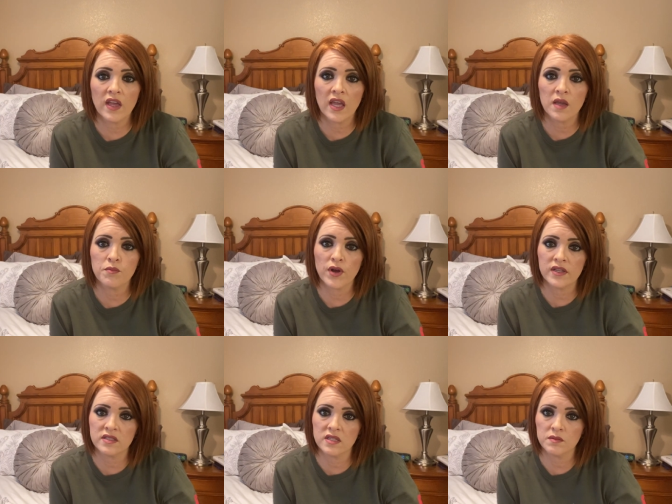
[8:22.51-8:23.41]
a
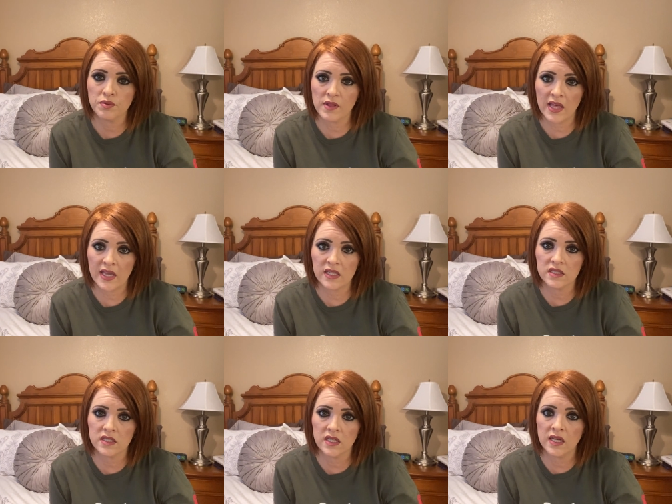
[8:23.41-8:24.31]
breast
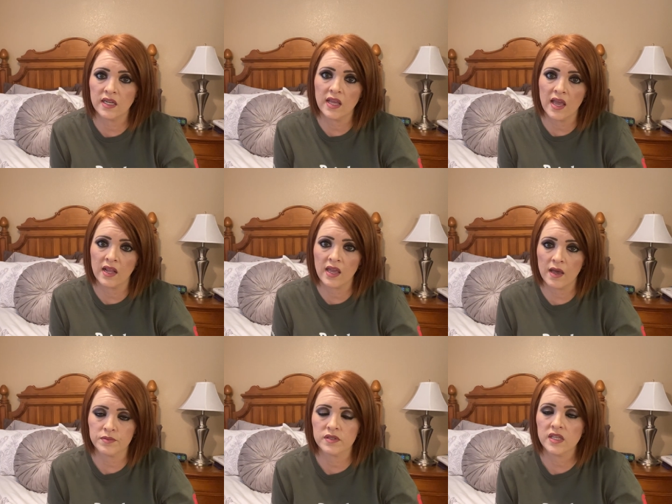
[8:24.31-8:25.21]
implant
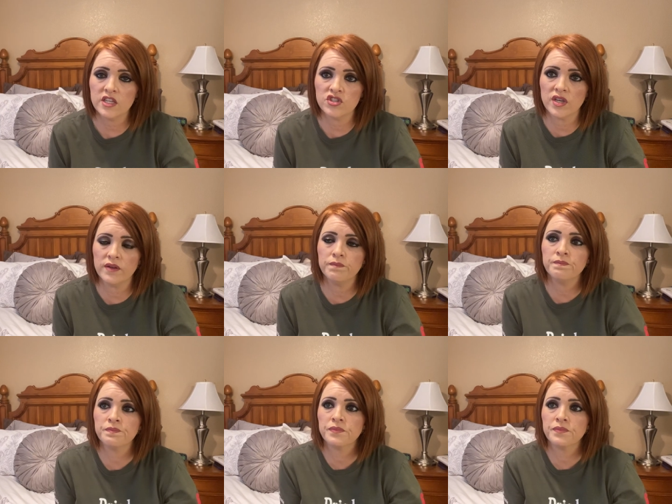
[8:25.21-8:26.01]
encapsulation.